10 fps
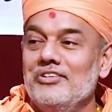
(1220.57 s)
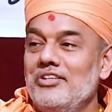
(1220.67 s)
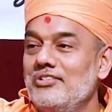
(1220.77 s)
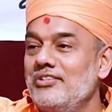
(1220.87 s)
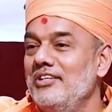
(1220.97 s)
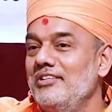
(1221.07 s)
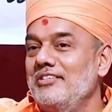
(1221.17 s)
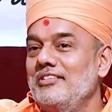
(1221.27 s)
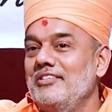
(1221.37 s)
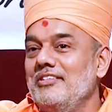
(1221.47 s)
This
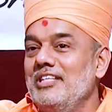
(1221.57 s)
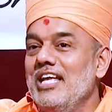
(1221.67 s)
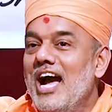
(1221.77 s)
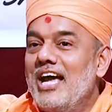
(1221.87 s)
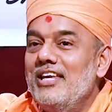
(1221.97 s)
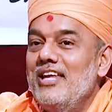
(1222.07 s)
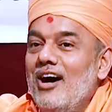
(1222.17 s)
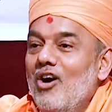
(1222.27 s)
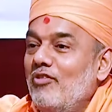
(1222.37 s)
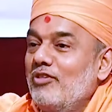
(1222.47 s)
is the
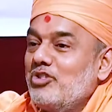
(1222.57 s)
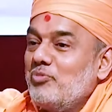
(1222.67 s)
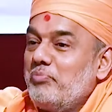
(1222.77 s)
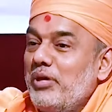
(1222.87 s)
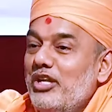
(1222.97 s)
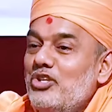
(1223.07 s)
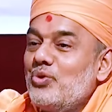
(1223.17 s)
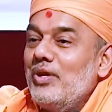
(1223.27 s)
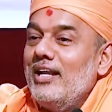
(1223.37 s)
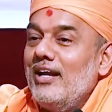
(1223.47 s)
idea of a
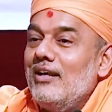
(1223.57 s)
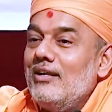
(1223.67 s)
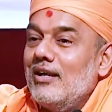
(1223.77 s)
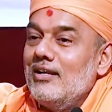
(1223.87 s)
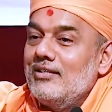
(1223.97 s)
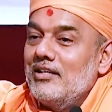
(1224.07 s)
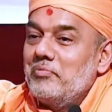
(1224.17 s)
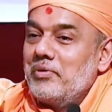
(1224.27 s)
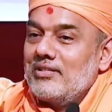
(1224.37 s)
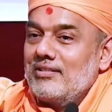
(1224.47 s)
spiritually
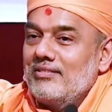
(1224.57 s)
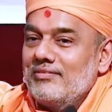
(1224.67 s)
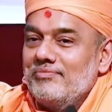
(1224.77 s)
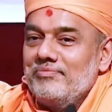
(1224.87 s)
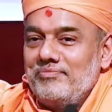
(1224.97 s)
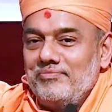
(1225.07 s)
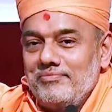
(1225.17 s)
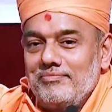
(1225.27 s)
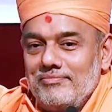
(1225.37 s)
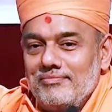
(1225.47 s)
intelligent person,
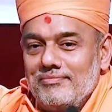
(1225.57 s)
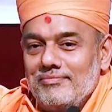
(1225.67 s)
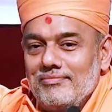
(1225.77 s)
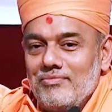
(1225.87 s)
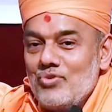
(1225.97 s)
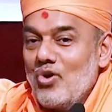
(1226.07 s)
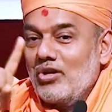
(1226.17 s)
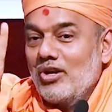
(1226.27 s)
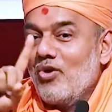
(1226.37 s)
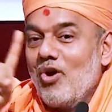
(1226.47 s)

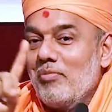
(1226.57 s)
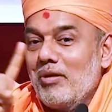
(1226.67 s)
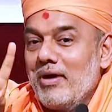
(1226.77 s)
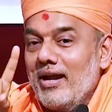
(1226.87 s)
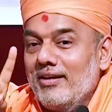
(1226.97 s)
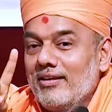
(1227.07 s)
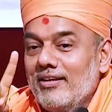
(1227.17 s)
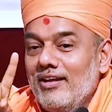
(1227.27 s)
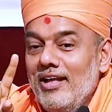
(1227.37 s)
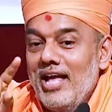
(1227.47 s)
not a normal mind.
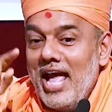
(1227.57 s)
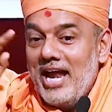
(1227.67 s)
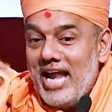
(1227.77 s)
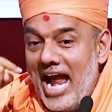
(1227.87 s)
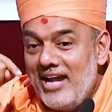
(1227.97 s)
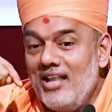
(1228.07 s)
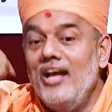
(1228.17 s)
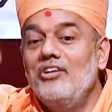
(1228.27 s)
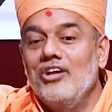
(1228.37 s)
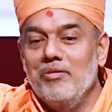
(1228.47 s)
An
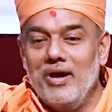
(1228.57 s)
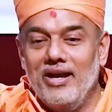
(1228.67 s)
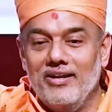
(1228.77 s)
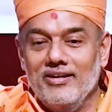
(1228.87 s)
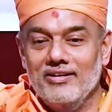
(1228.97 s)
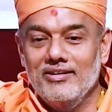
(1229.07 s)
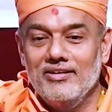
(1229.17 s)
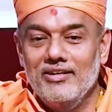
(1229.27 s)
enlightened mind.